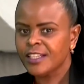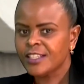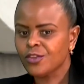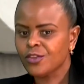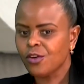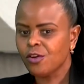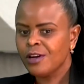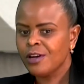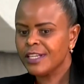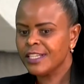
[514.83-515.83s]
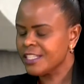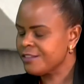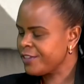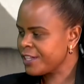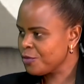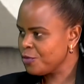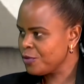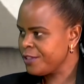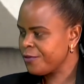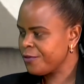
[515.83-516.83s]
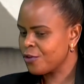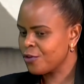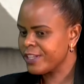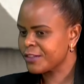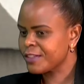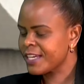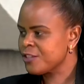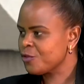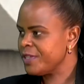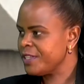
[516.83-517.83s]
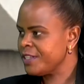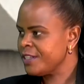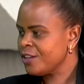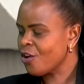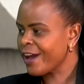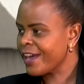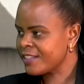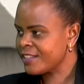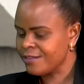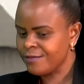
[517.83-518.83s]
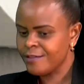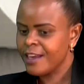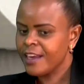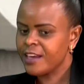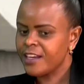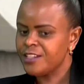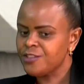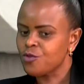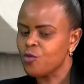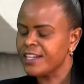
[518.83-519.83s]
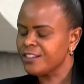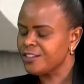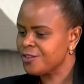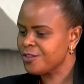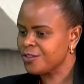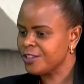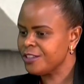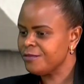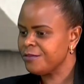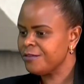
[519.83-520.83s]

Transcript: So it is very good for the society to be cohesive and to want to know if